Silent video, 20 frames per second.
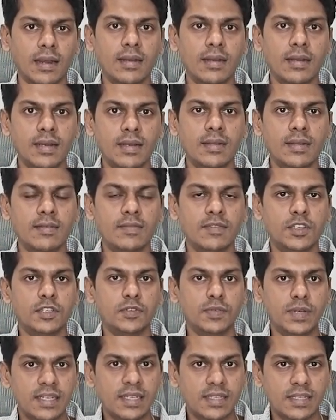which we
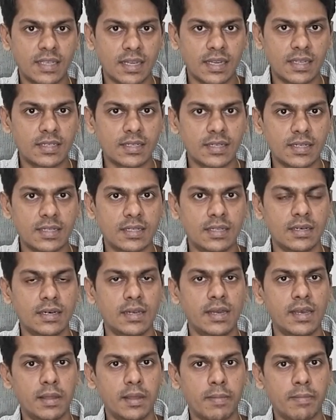discussed in the earlier
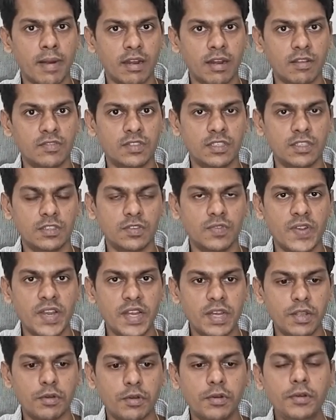part of this
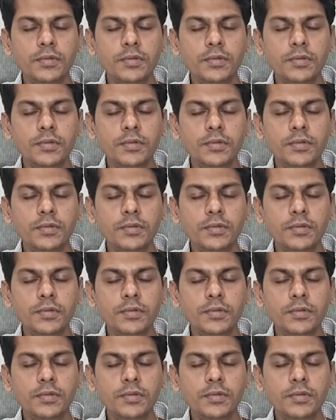video.